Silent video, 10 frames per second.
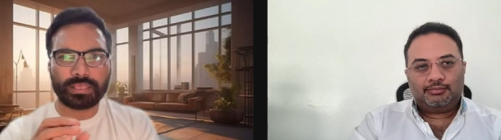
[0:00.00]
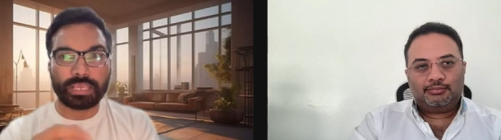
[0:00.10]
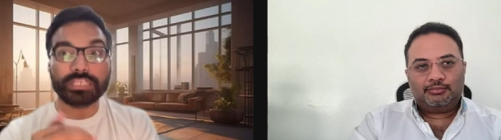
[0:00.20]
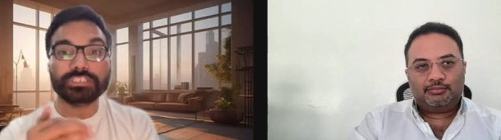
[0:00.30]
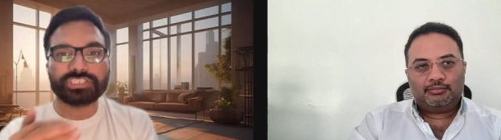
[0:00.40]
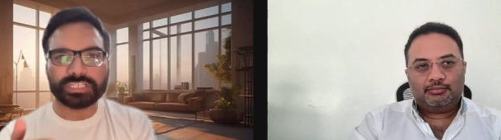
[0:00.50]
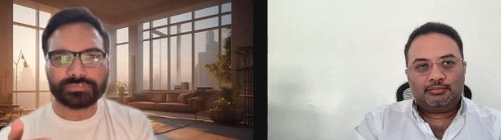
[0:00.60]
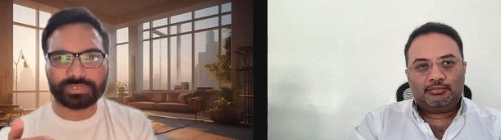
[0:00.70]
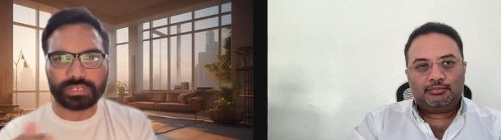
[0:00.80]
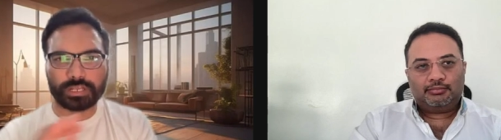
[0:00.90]
Speaker 1: in
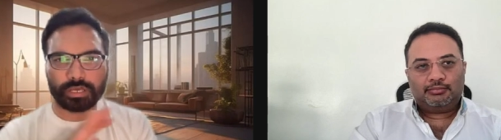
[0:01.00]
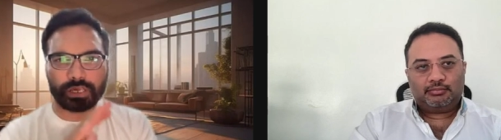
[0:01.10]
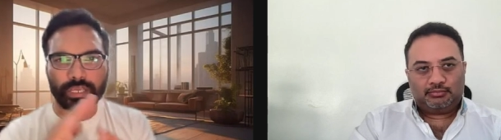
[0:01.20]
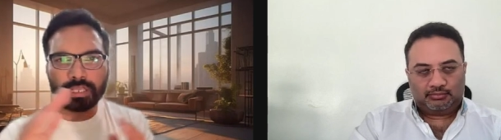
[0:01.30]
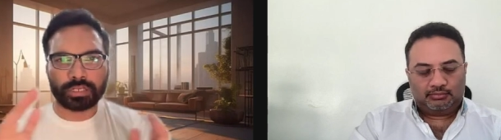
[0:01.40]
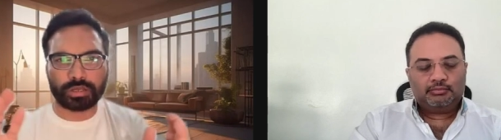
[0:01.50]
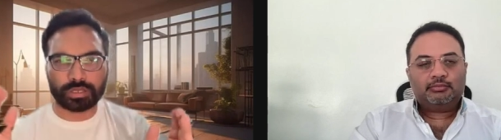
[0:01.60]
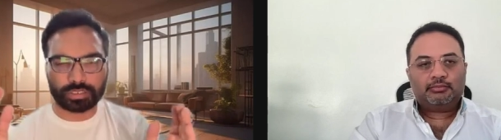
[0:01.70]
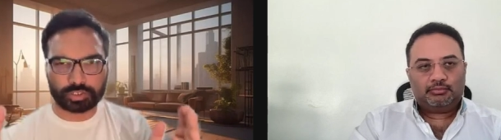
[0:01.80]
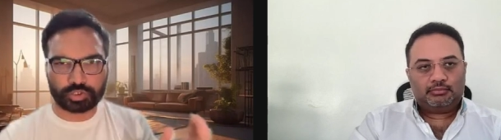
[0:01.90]
general, in
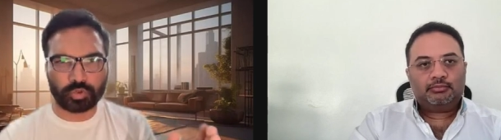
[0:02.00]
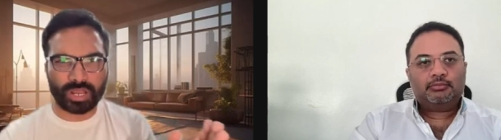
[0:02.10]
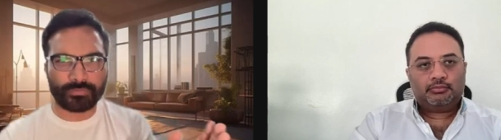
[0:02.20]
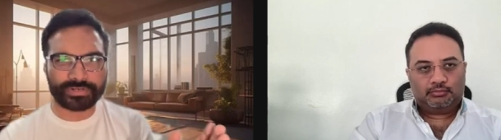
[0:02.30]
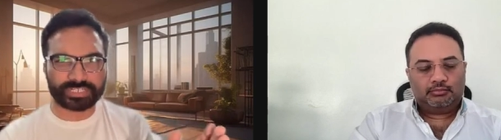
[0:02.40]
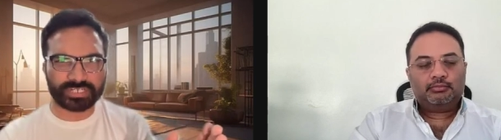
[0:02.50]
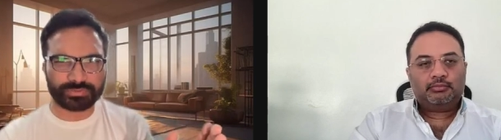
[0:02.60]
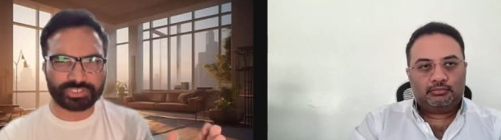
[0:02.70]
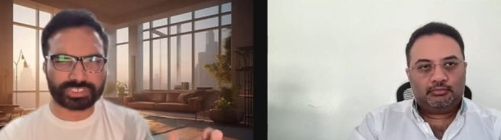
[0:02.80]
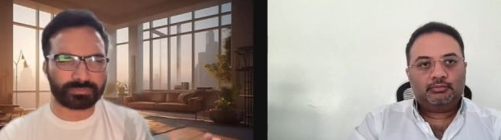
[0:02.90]
200
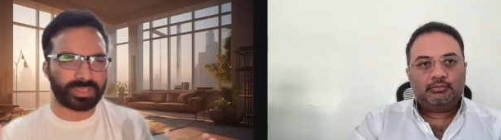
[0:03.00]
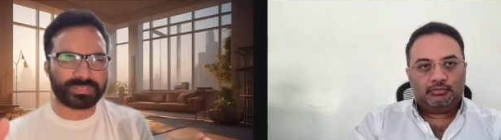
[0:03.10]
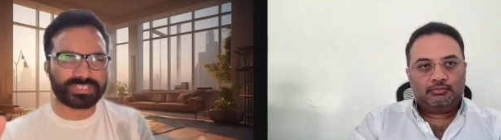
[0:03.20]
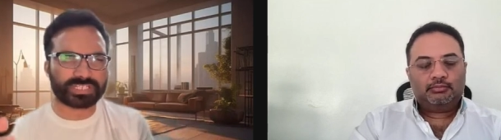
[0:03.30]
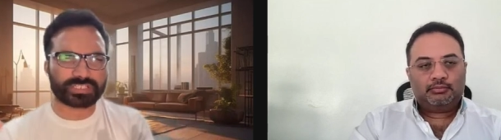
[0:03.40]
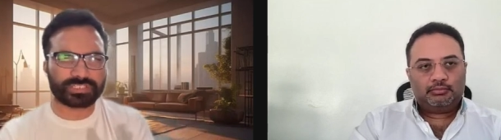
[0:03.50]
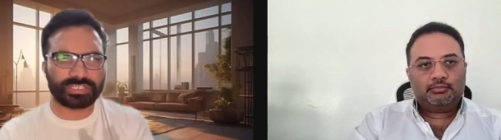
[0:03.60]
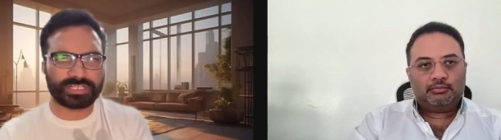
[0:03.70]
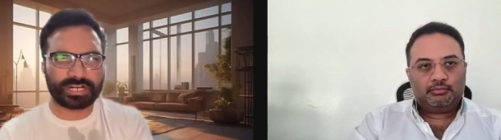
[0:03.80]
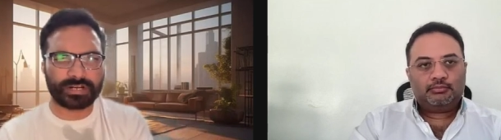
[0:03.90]
countries, maybe just
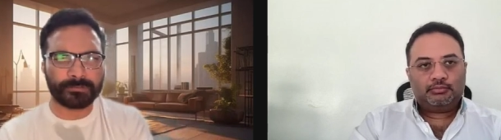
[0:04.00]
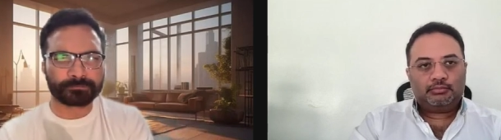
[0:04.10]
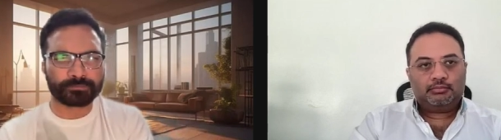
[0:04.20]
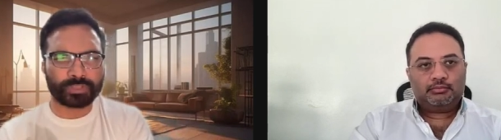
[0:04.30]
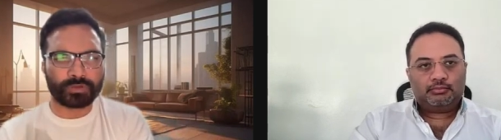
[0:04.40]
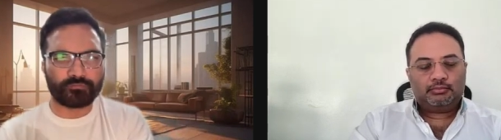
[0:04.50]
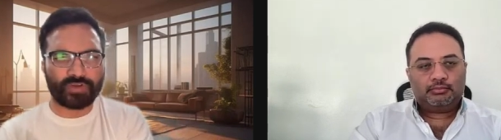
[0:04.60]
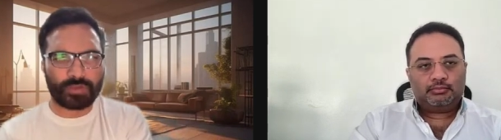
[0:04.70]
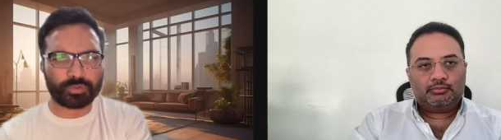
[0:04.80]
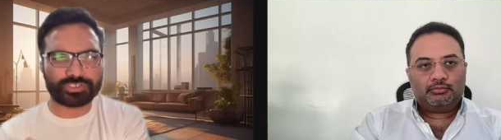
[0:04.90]
there are
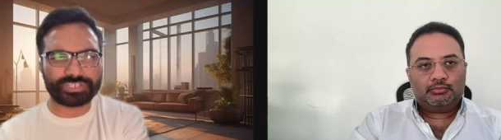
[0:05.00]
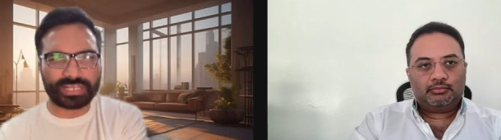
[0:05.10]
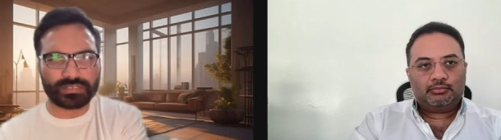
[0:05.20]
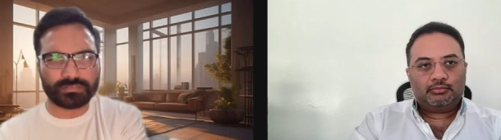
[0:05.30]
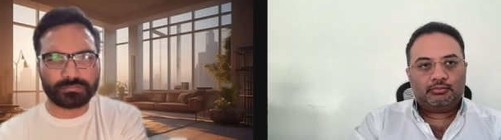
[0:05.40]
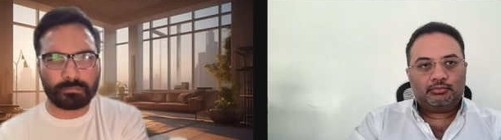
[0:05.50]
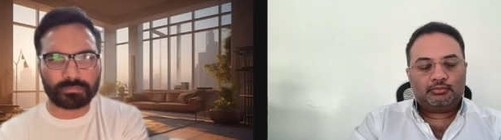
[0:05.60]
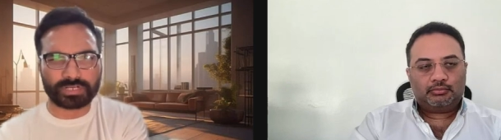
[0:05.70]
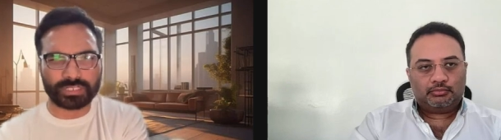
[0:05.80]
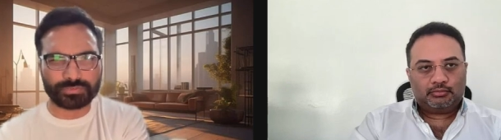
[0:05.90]
five or 10
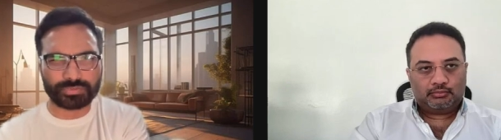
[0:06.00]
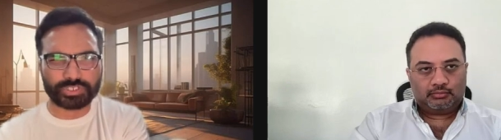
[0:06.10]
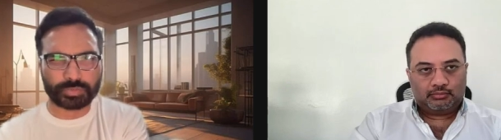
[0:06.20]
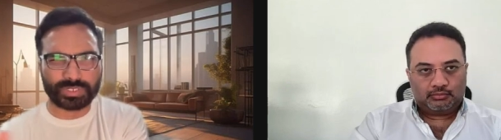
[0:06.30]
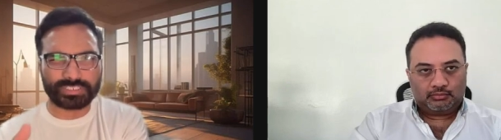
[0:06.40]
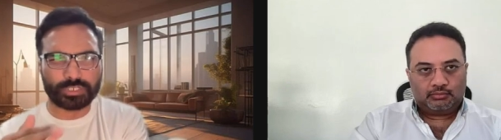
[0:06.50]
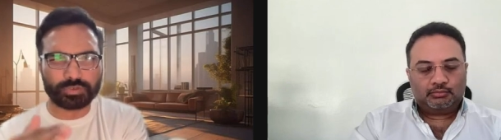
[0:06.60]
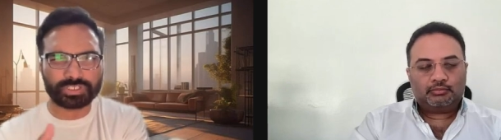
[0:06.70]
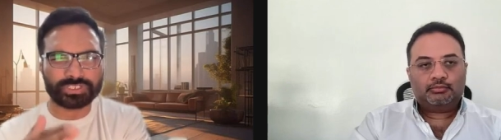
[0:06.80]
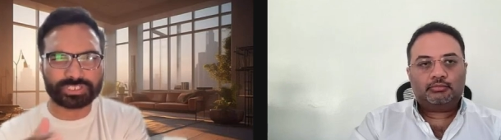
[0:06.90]
countries where the
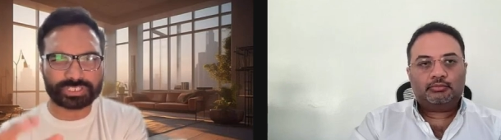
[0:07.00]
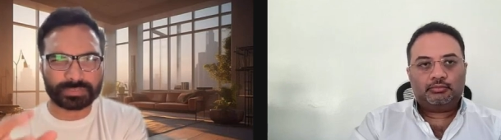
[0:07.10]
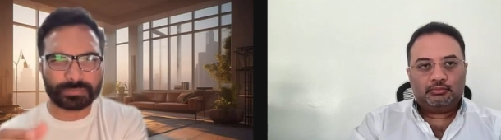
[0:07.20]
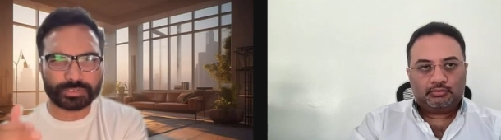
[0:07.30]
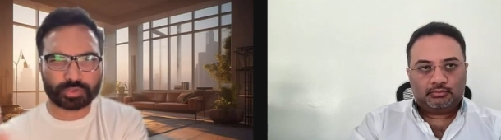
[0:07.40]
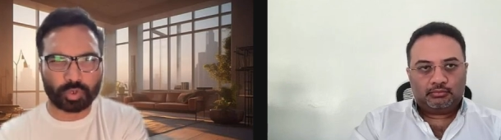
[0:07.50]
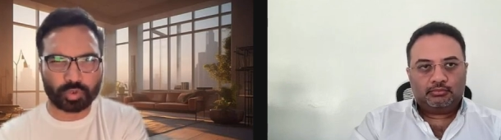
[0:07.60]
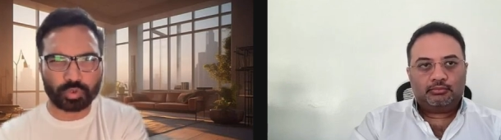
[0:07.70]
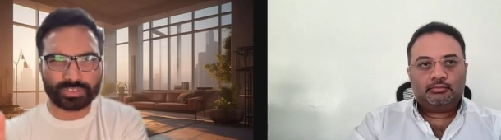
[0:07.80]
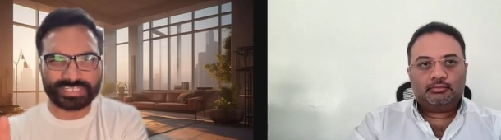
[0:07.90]
education system is so
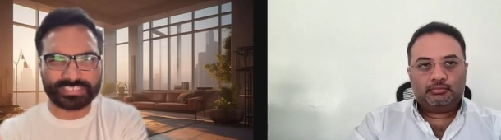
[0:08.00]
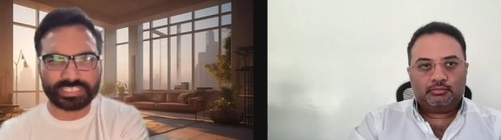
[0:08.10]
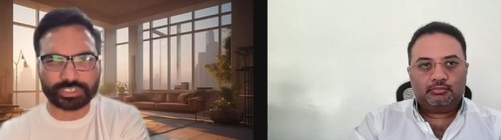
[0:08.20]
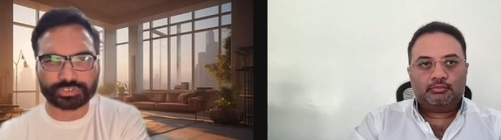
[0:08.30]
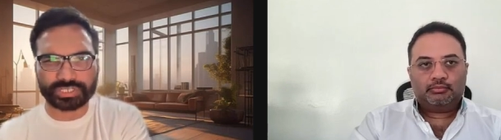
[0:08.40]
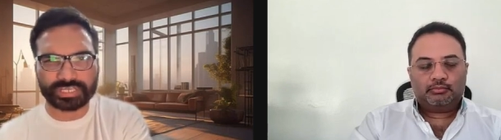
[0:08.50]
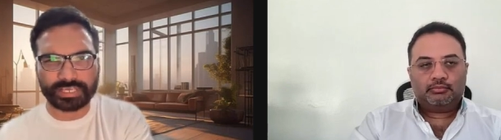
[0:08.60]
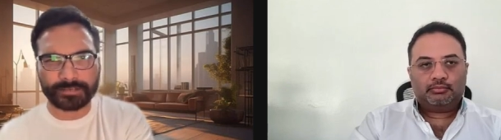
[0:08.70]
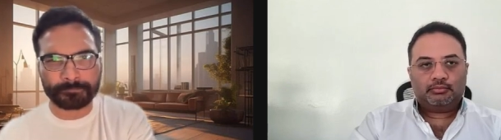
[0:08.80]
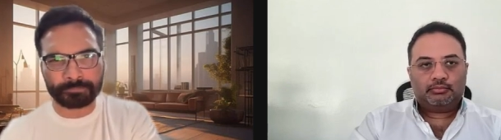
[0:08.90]
good that they are
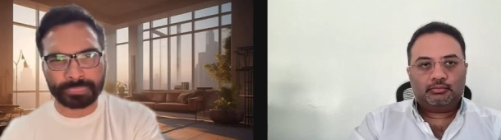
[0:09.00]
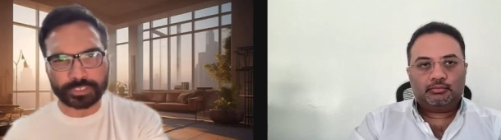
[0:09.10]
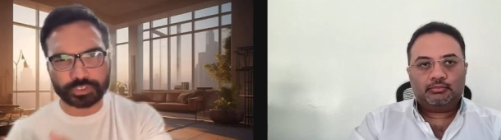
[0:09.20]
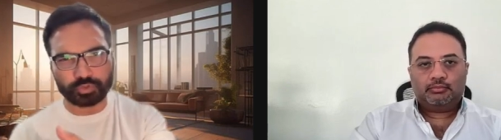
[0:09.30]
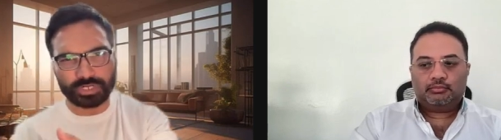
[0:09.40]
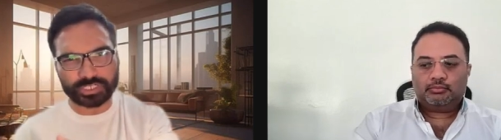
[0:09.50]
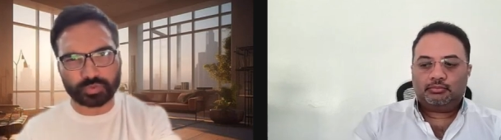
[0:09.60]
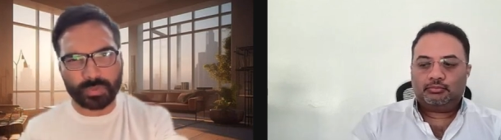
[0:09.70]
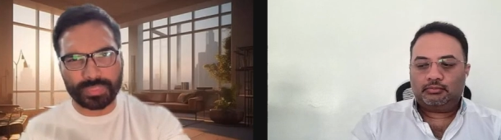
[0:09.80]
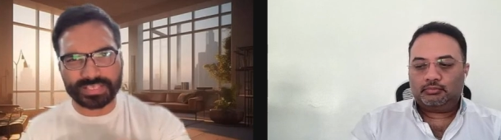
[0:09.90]
sinking students
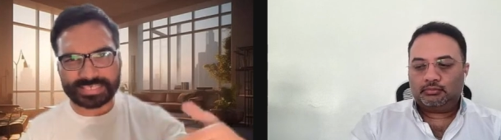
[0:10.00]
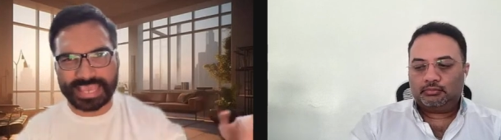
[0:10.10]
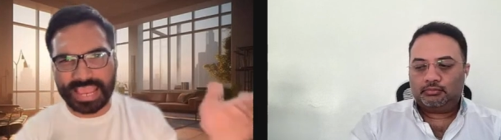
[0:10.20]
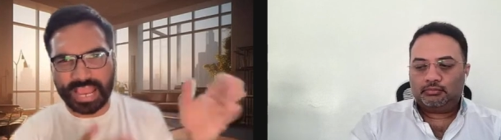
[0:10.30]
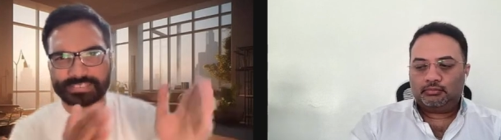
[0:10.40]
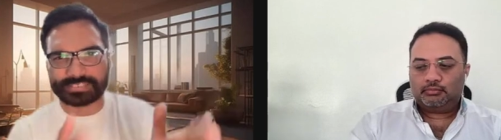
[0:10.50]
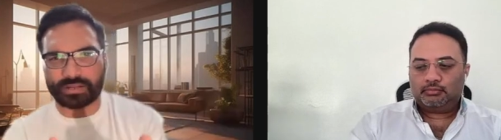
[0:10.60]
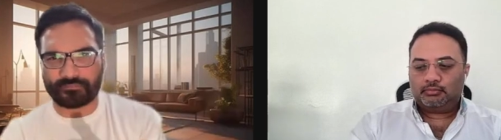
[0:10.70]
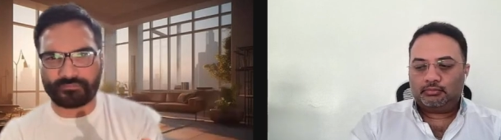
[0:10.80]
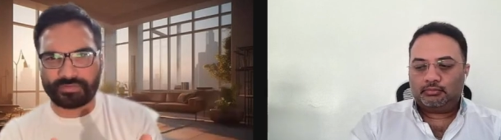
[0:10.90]
with this AI
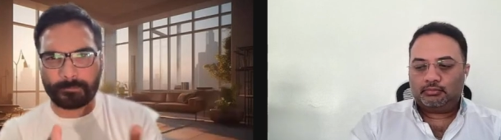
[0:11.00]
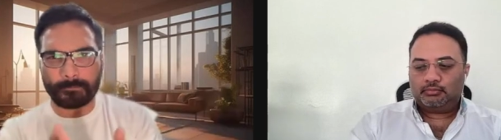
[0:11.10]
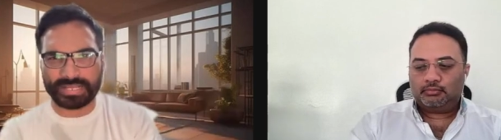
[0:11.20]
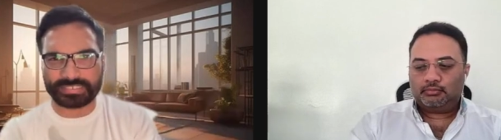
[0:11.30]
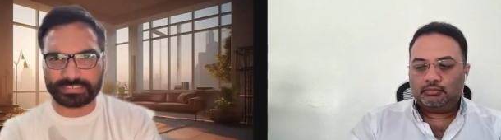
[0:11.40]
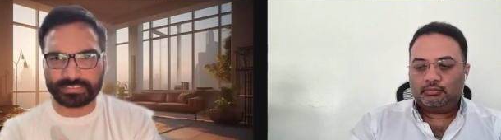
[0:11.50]
stuff. But